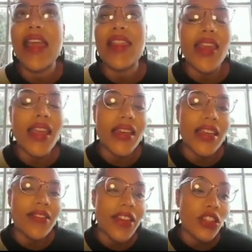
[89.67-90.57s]
and then
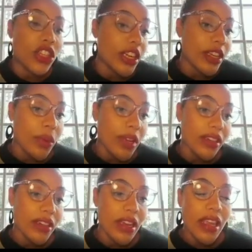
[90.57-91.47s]
eventually
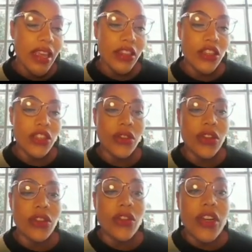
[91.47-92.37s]
when the
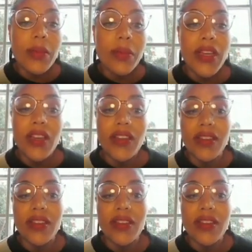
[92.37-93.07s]
student reappeared,